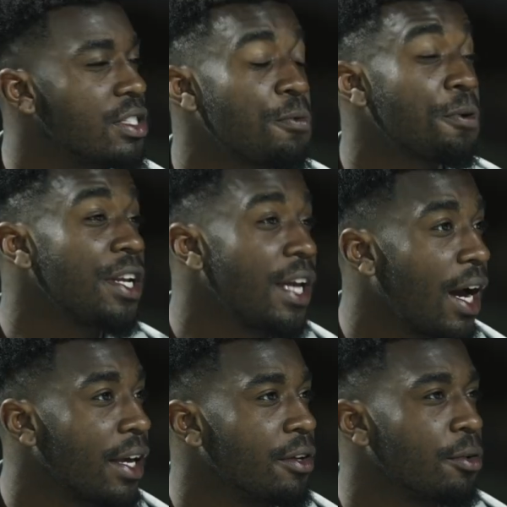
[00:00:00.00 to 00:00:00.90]
is really
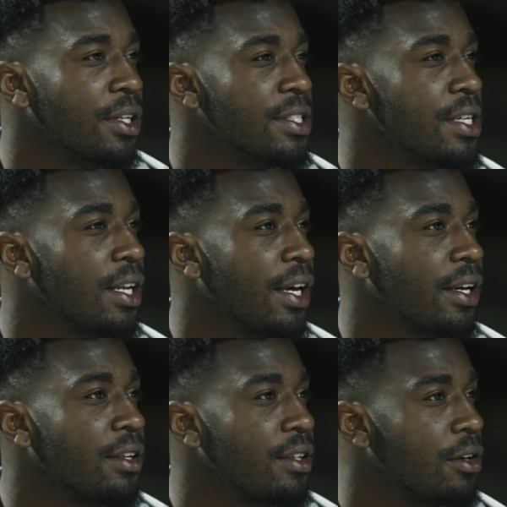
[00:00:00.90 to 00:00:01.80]
high. You can see
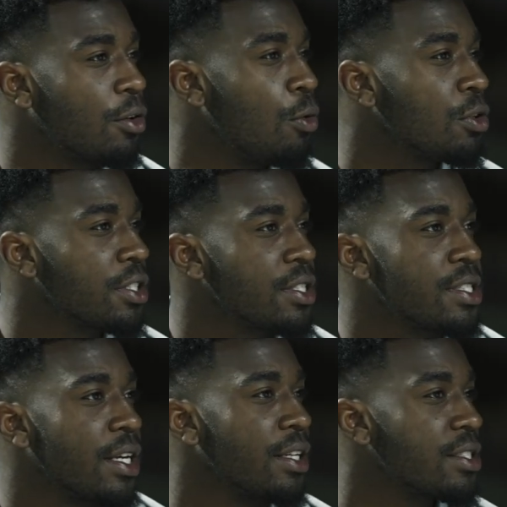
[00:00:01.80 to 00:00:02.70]
like the coaches and the